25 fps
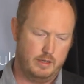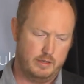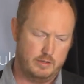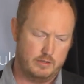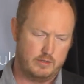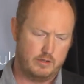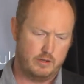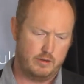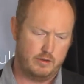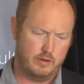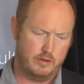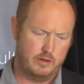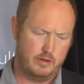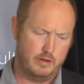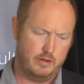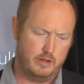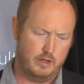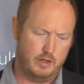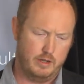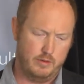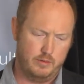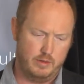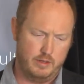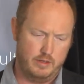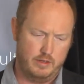So
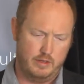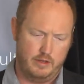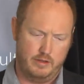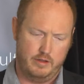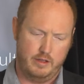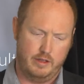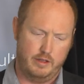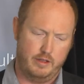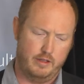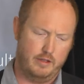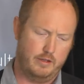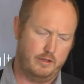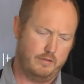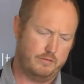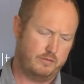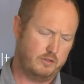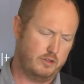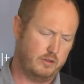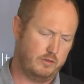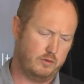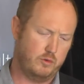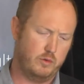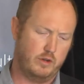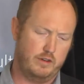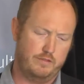I've
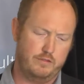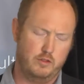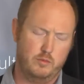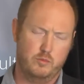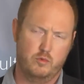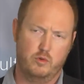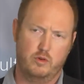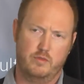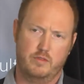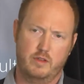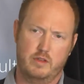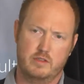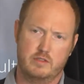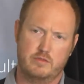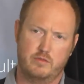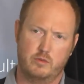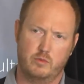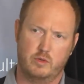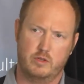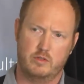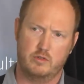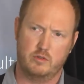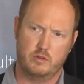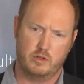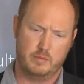got quite a few more of those if you
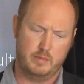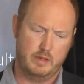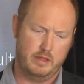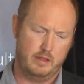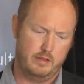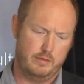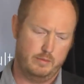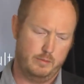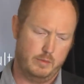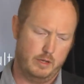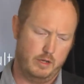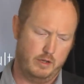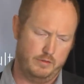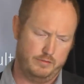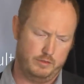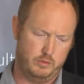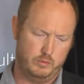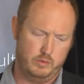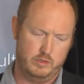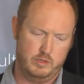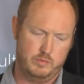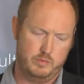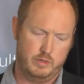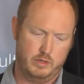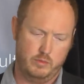want to talk about them
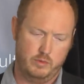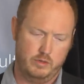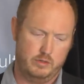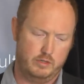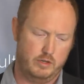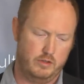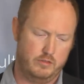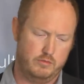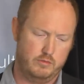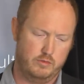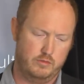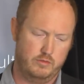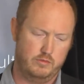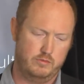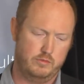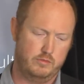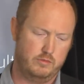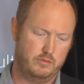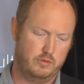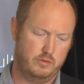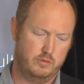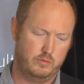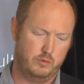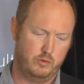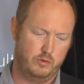afterwards, but I won't go through
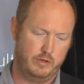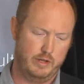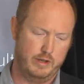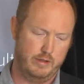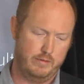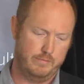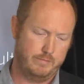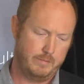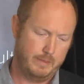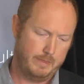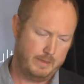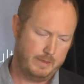them all now.